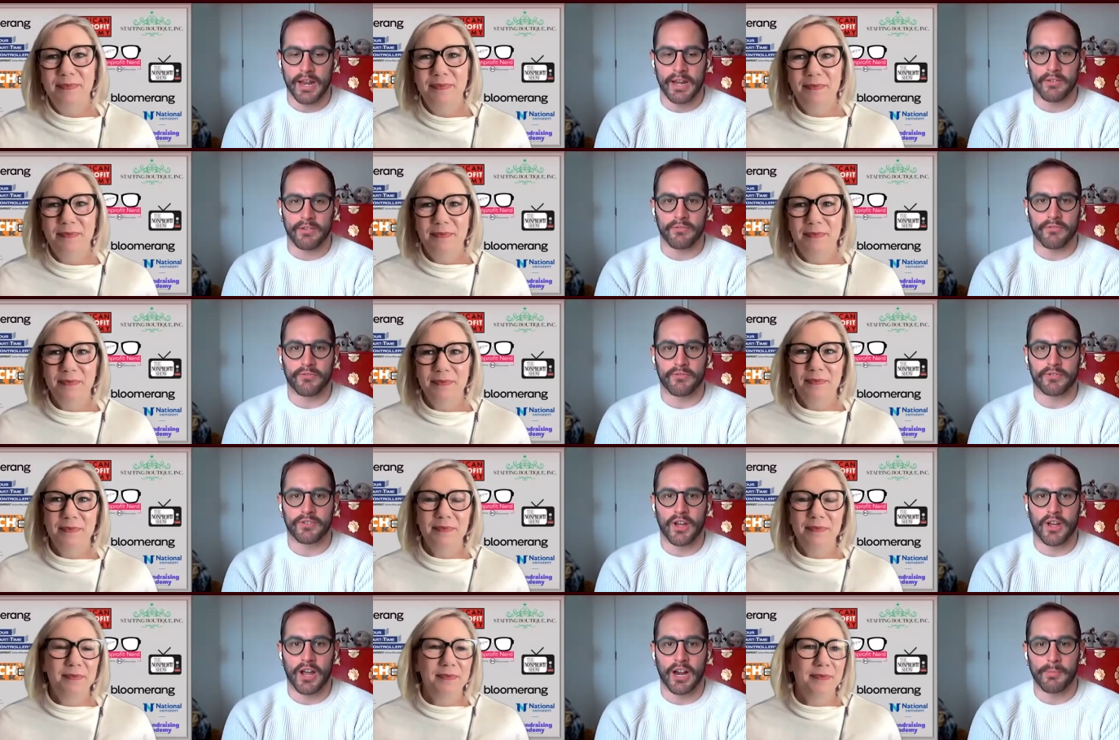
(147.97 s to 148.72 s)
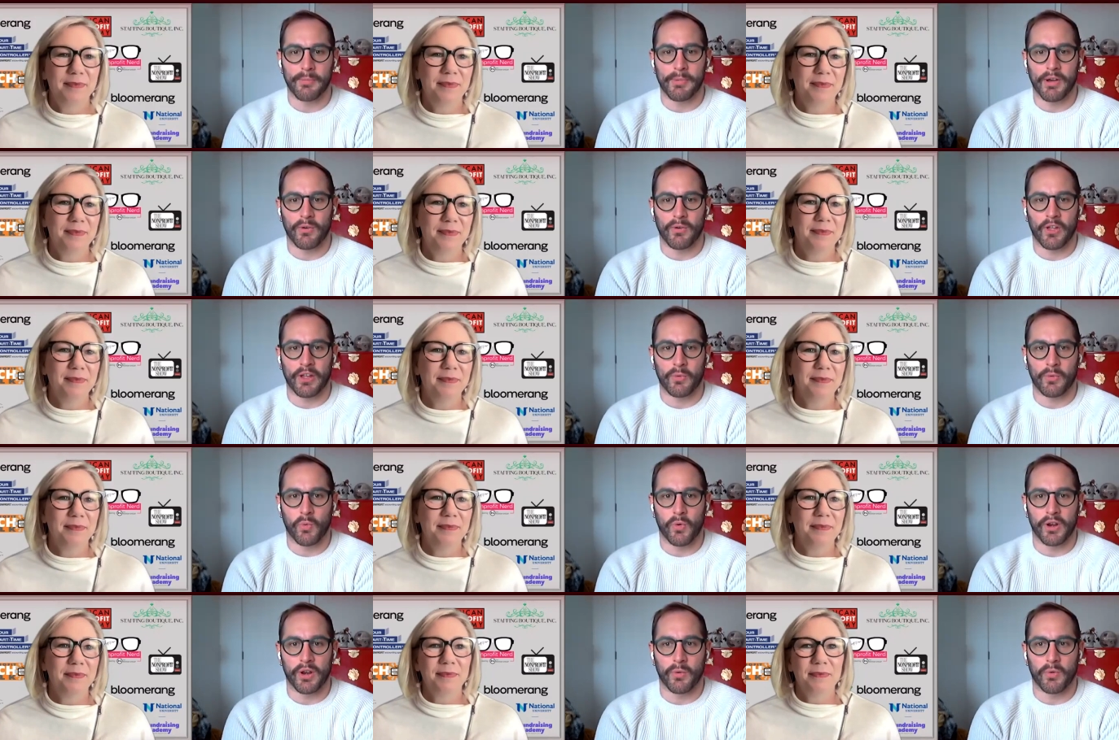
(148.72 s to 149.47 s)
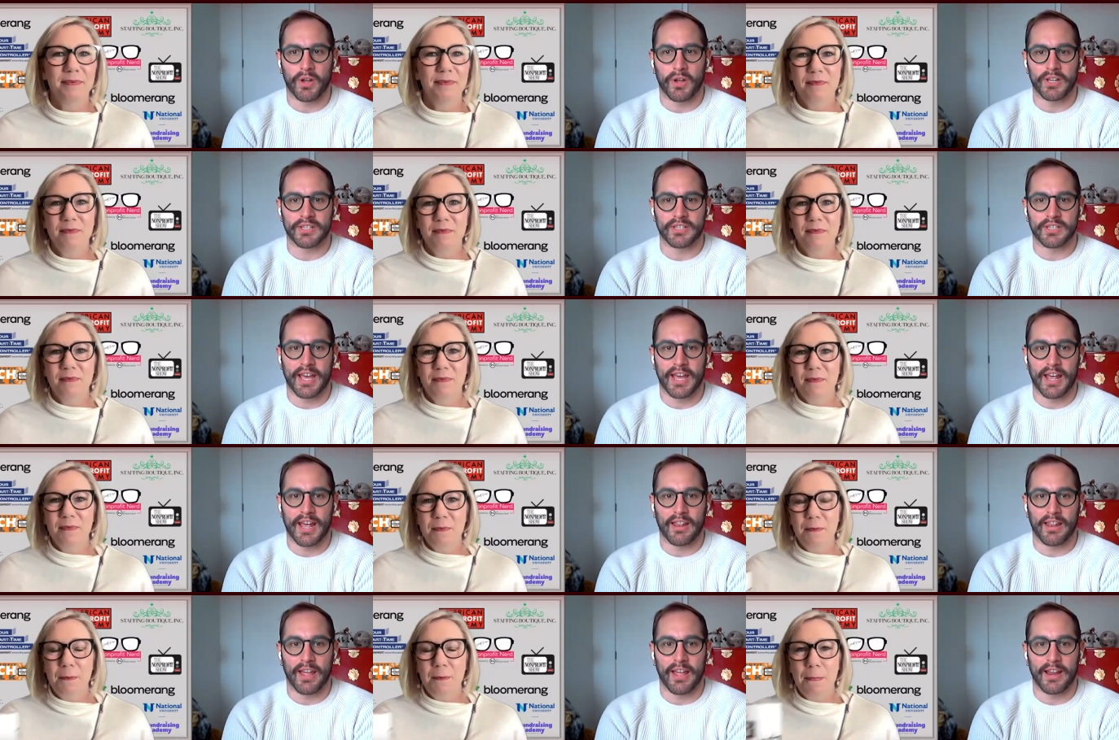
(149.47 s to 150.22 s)
Speaker 1: kind of talk about like what it was
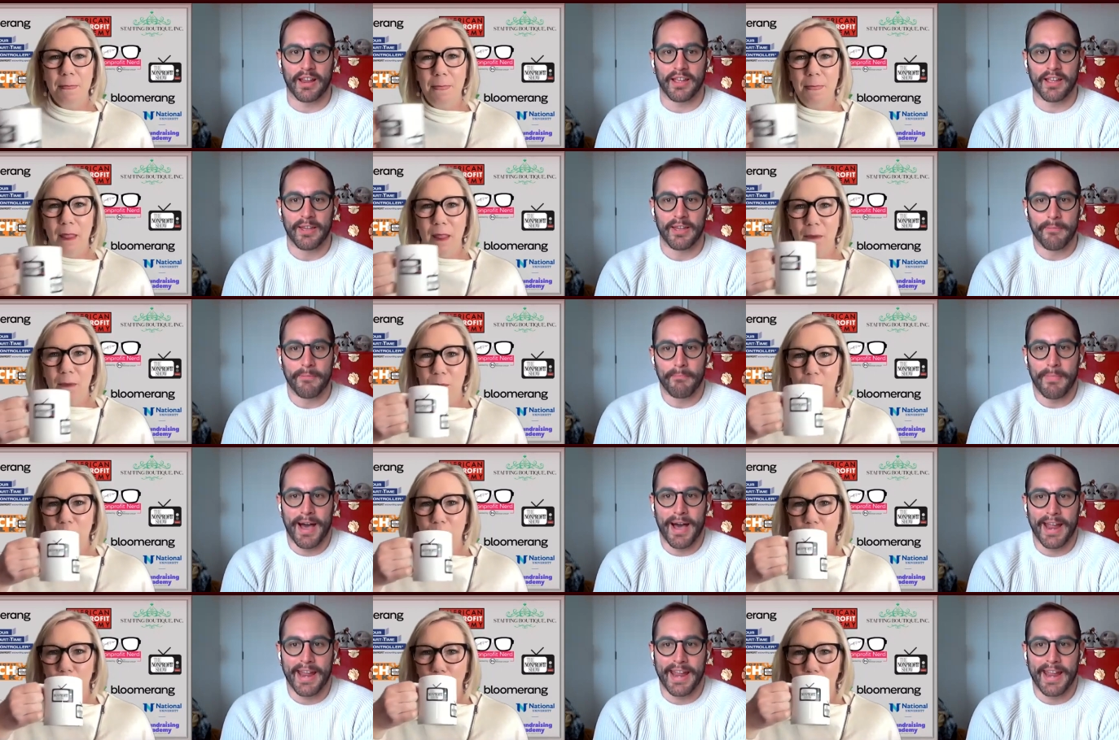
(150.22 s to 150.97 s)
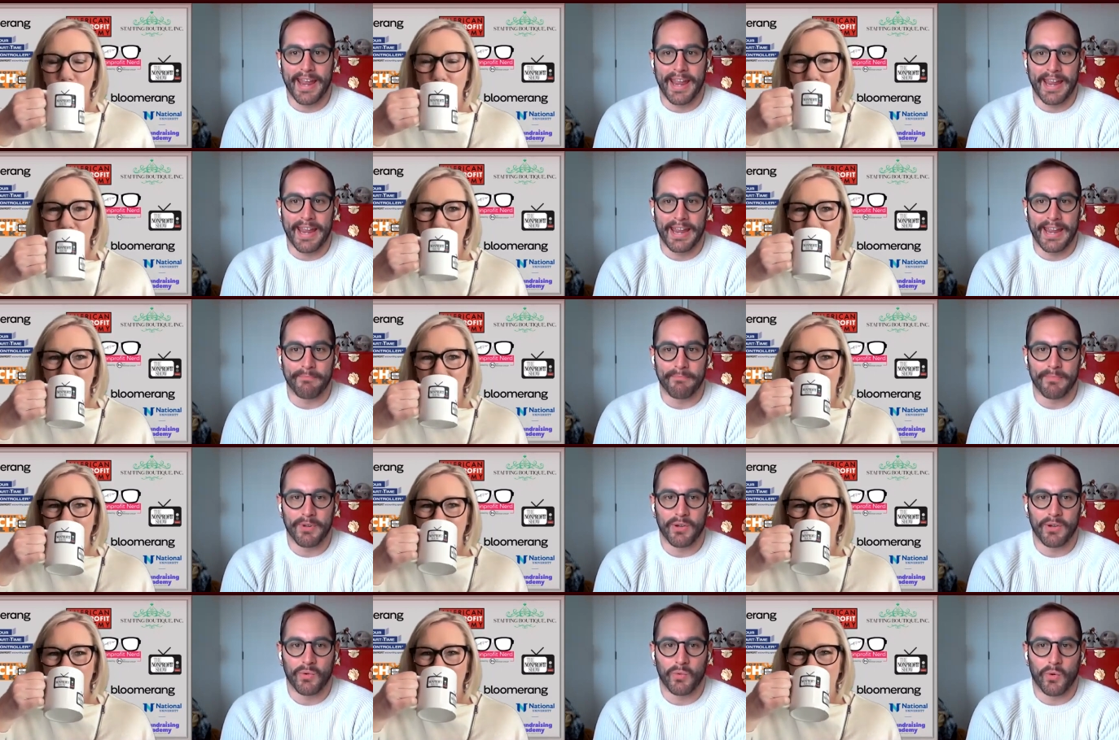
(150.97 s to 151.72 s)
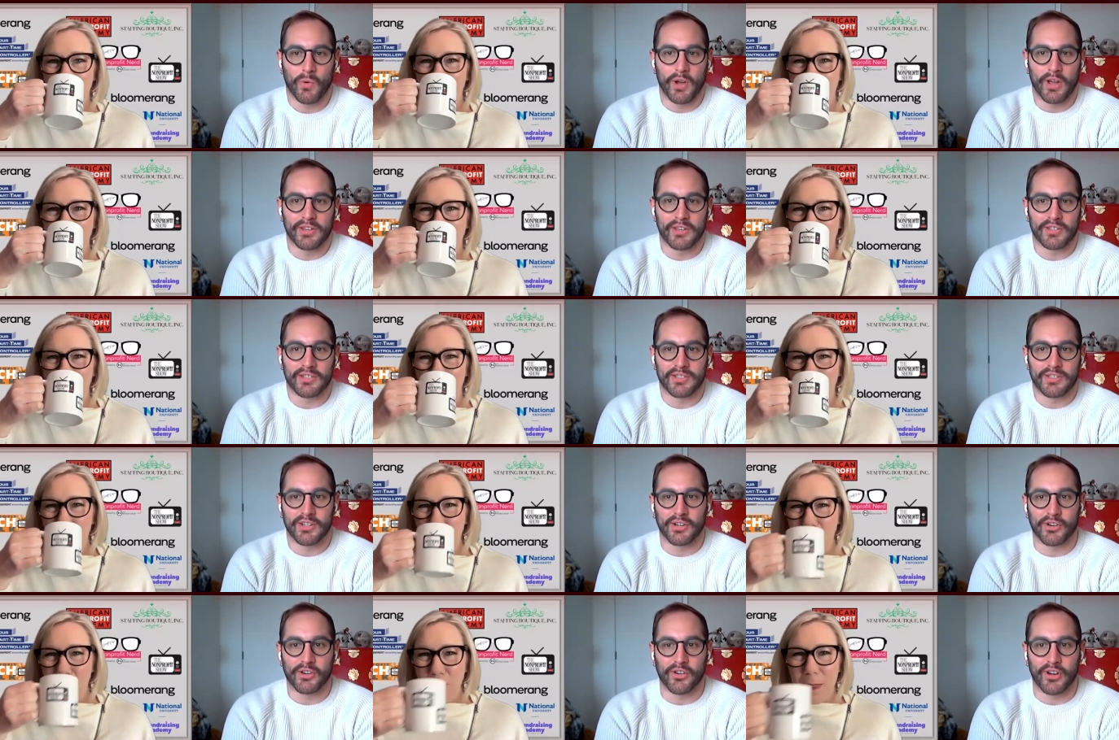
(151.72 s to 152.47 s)
that like my aim was
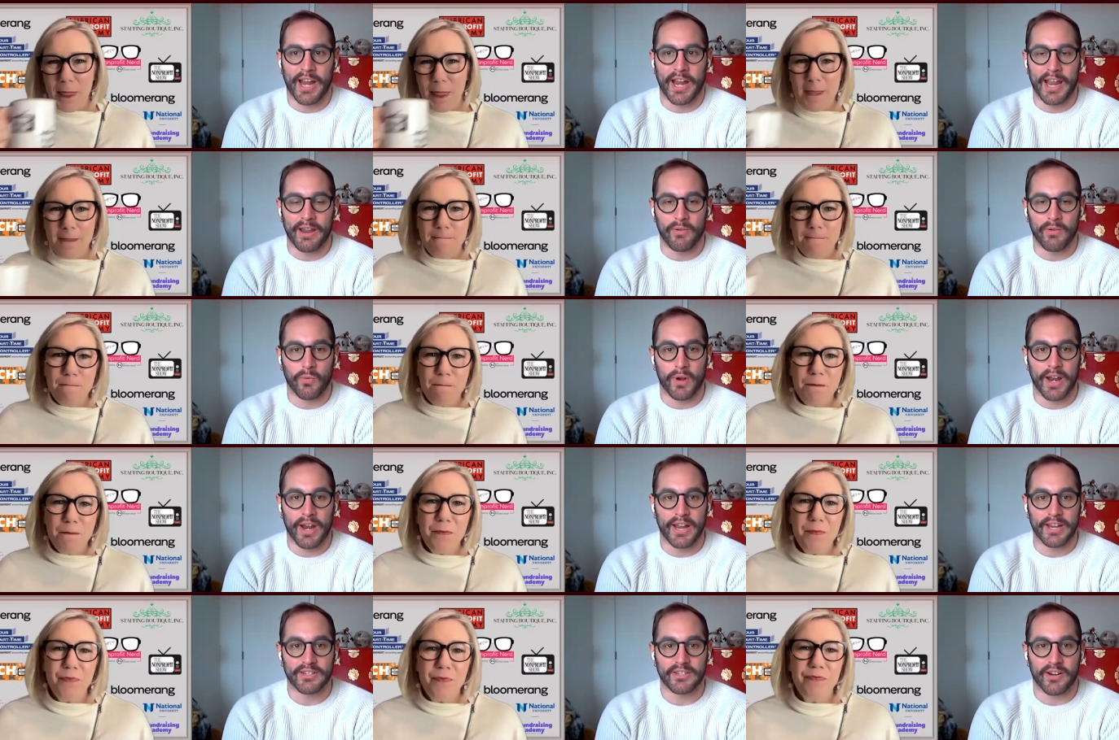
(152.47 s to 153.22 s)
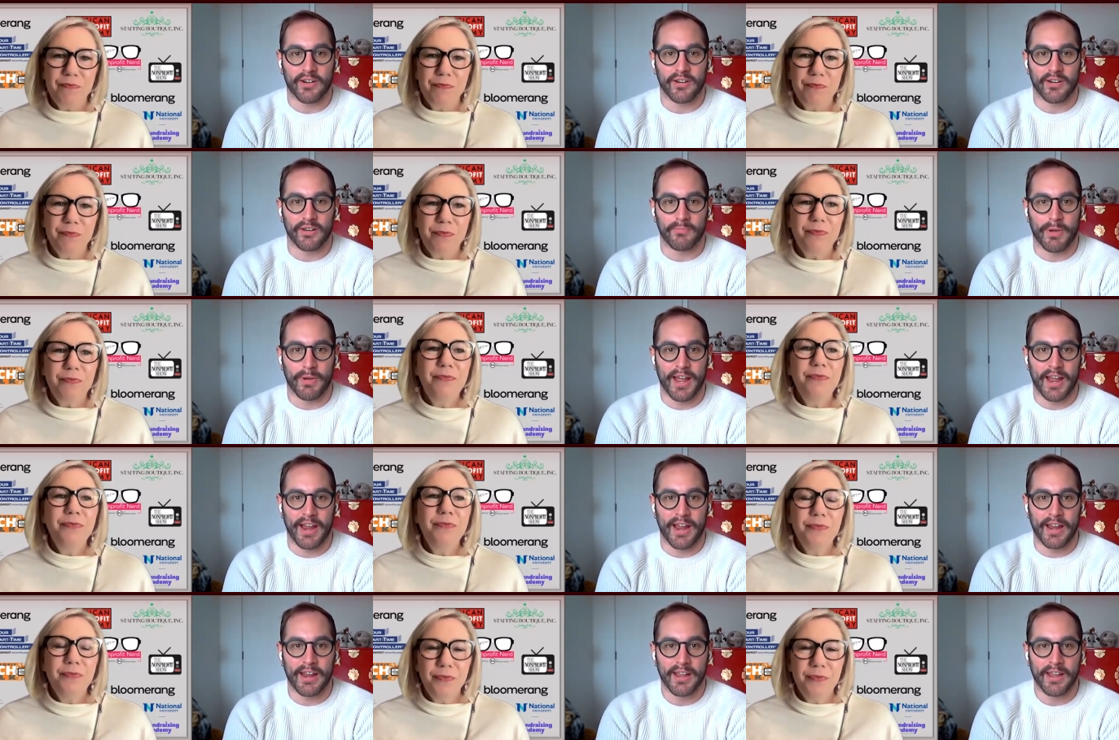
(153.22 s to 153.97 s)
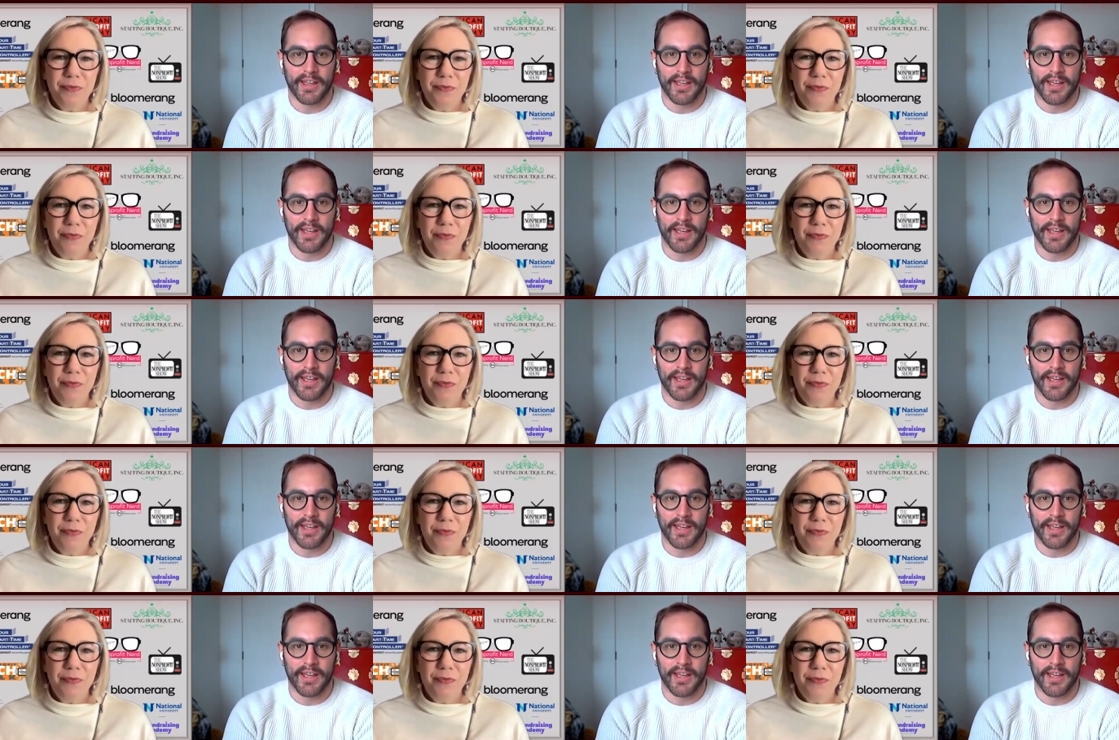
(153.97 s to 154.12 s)
to create when I started my